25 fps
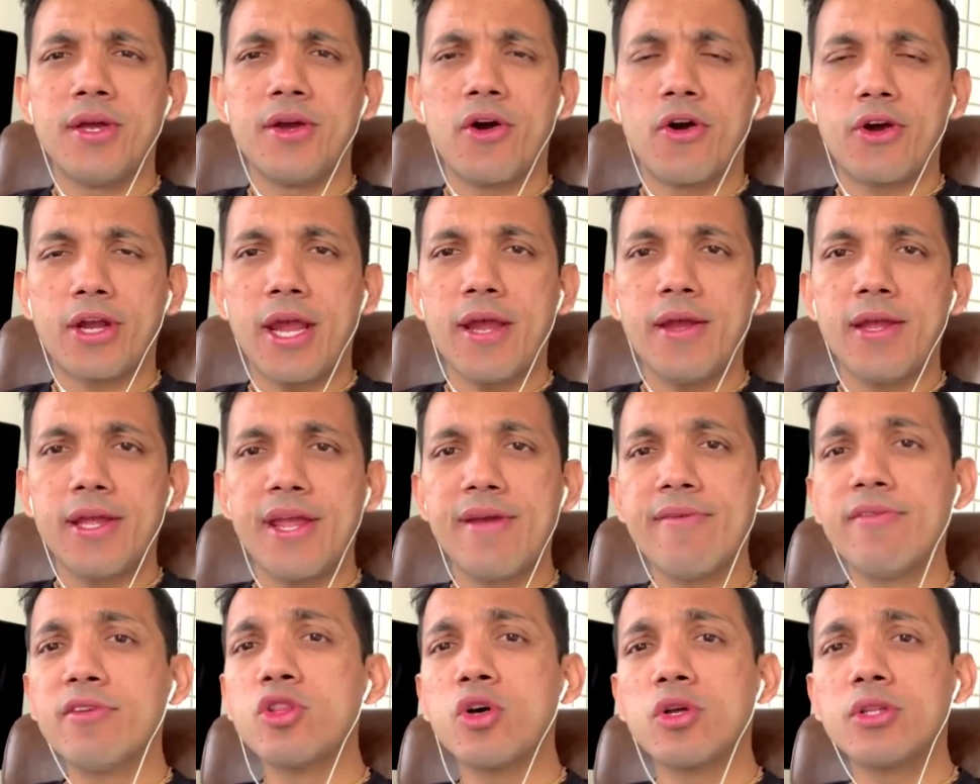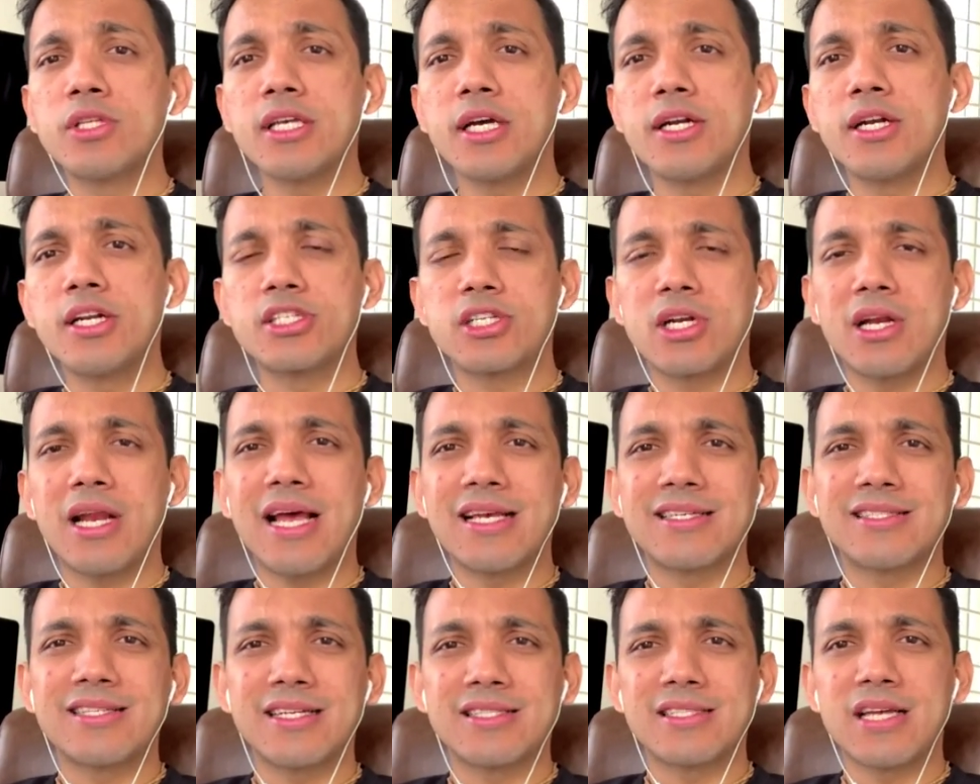Okay, even though these are digital
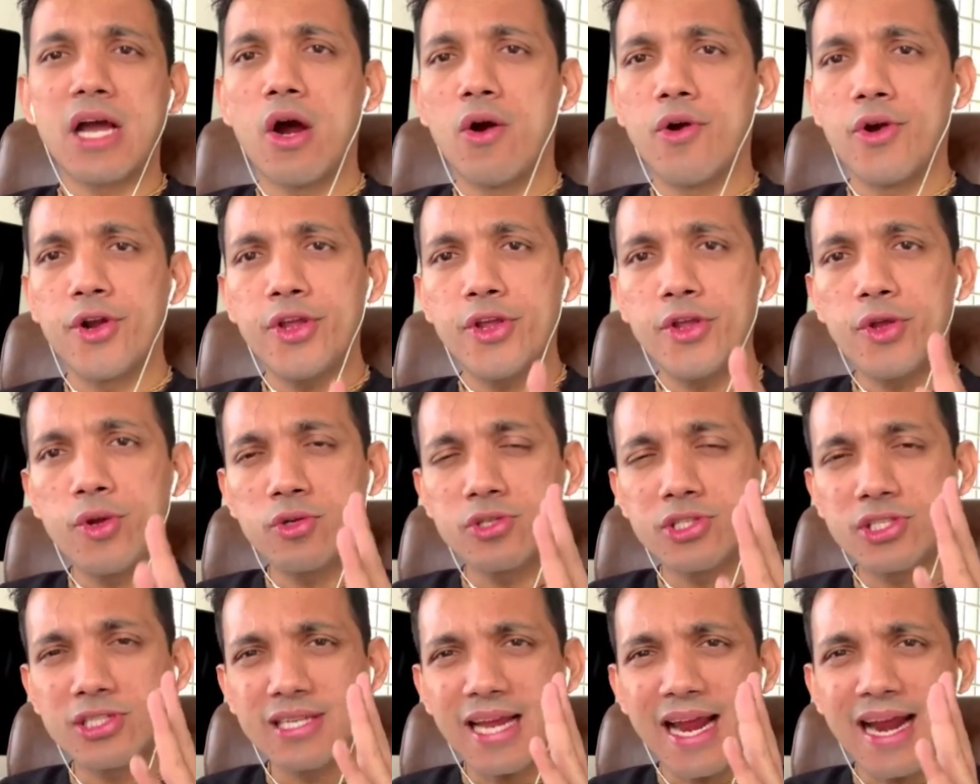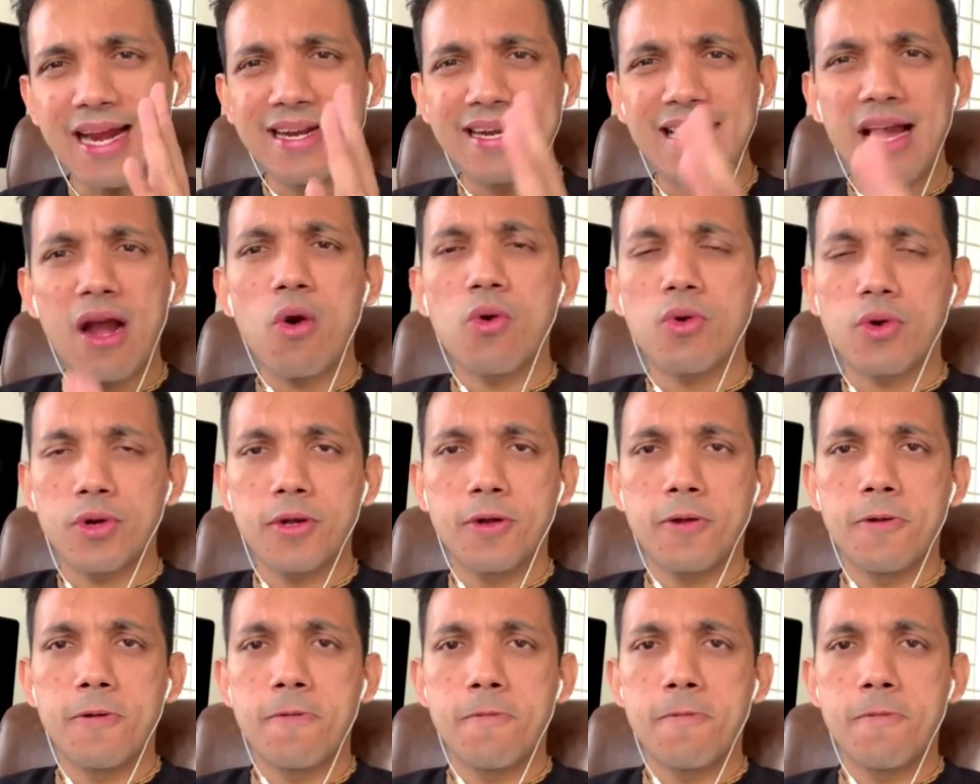assets, how do you stand out?